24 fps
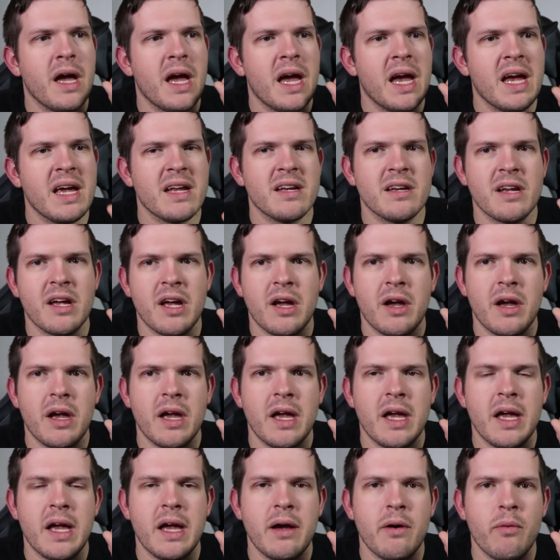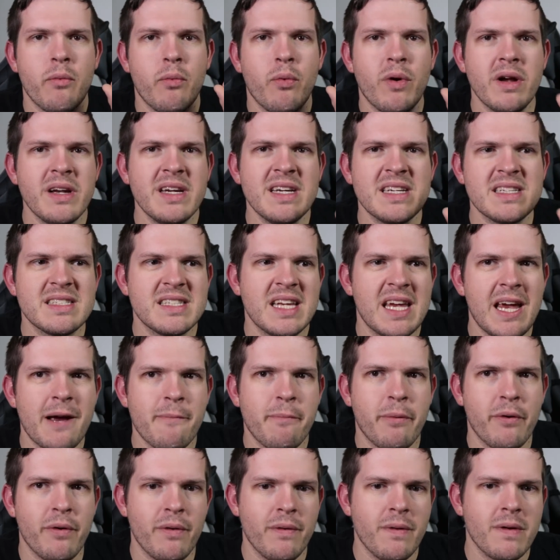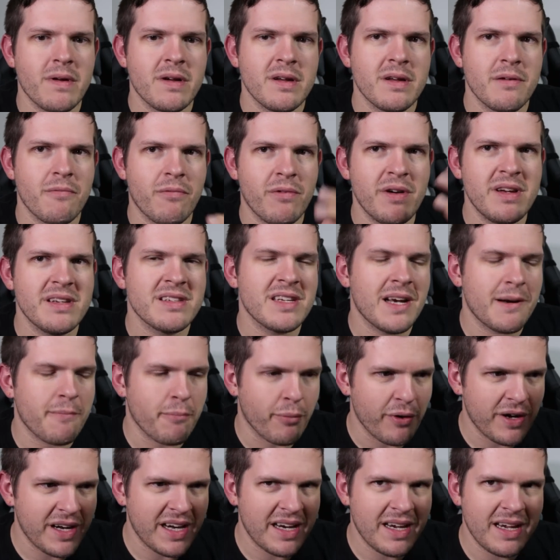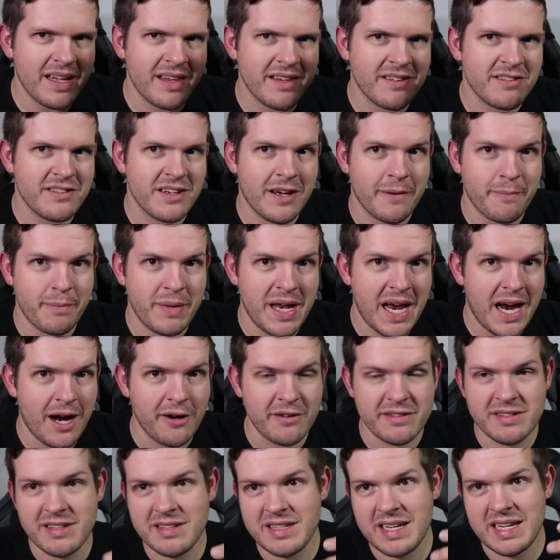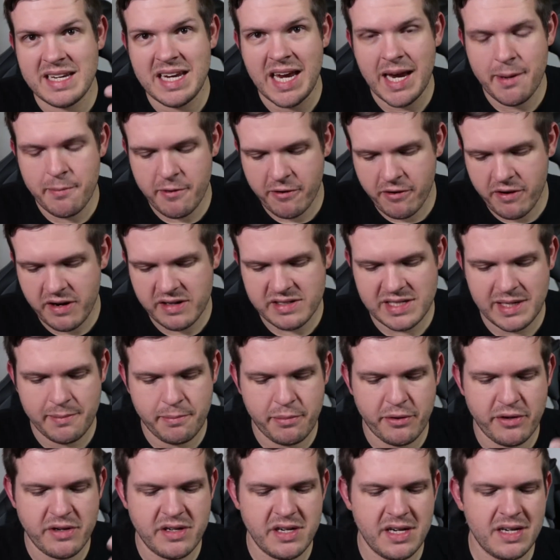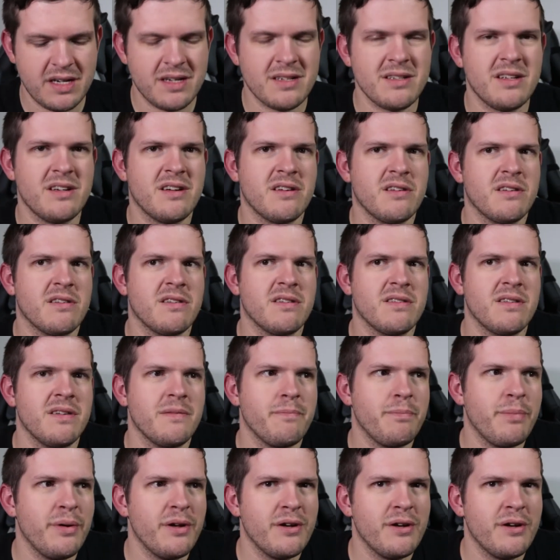And one example, the reason I'm bringing this up now is because I came across a particularly